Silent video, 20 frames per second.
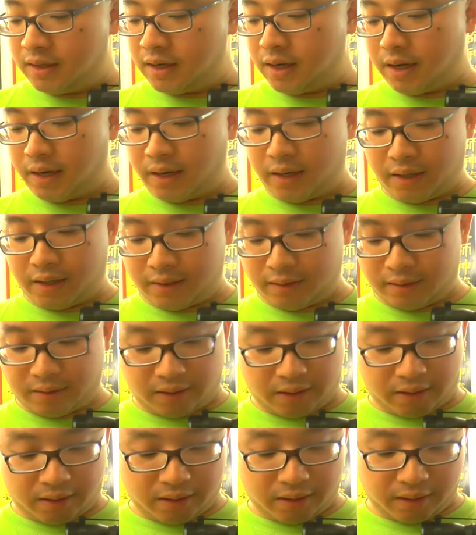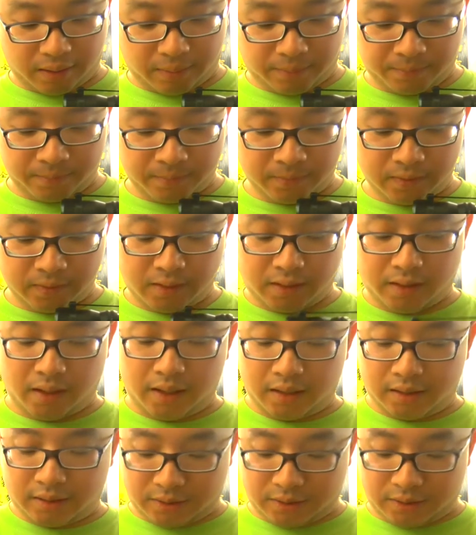And nice